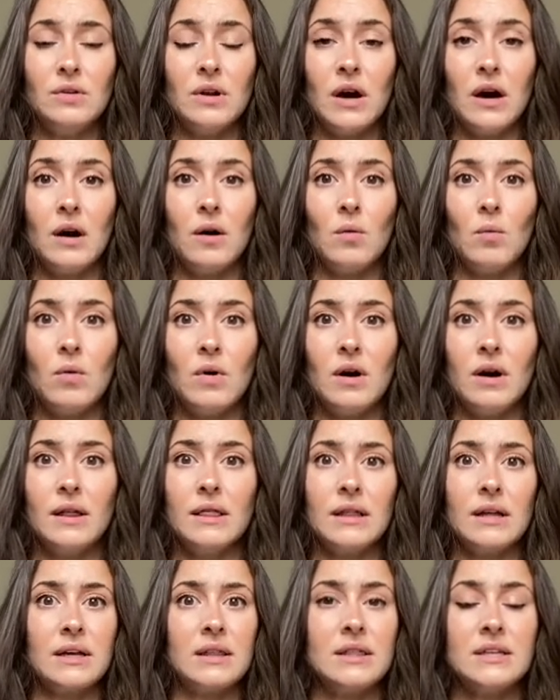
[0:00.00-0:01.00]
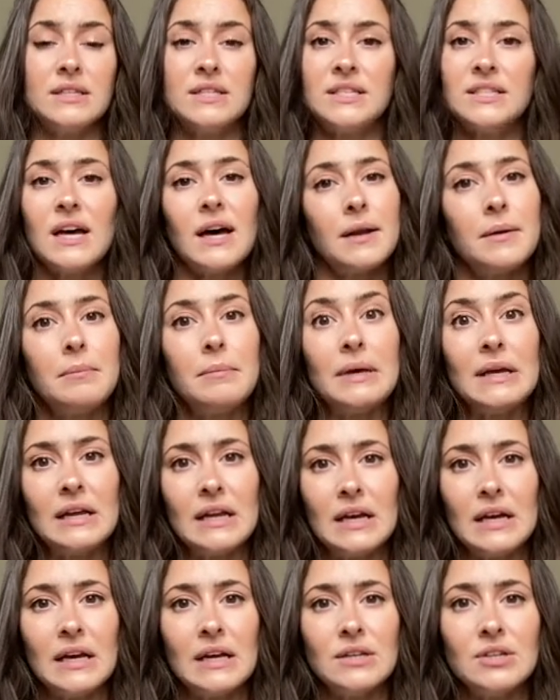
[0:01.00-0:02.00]
not want like the sun
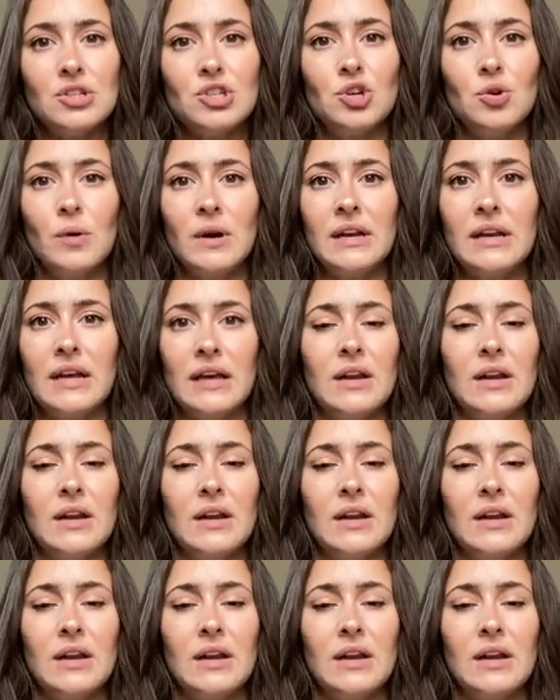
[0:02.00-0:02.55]
beating into it,